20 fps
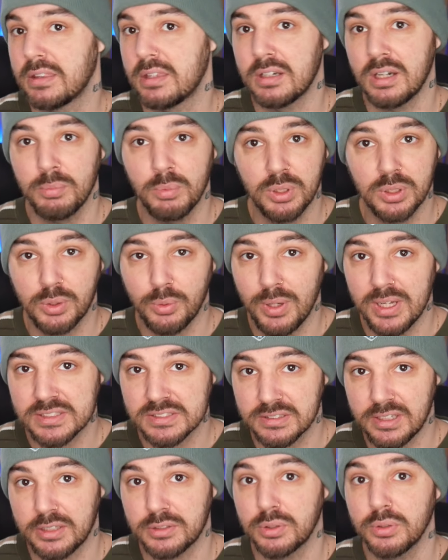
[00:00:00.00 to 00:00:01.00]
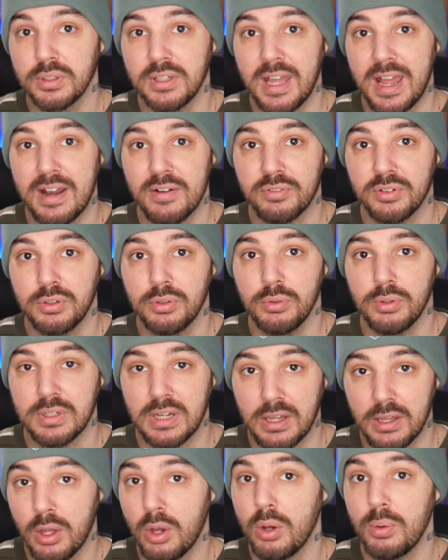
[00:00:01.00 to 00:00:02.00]
The number one question I truly have for you,
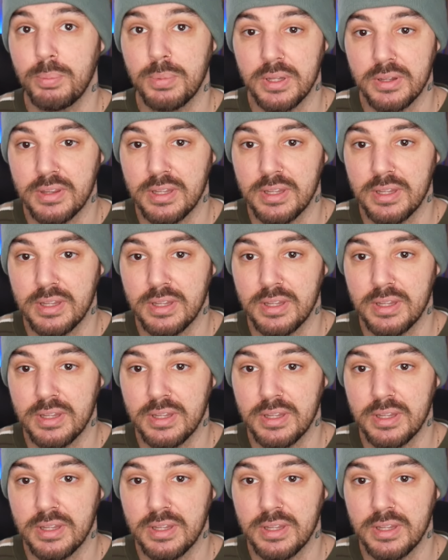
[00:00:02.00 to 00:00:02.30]
and I hope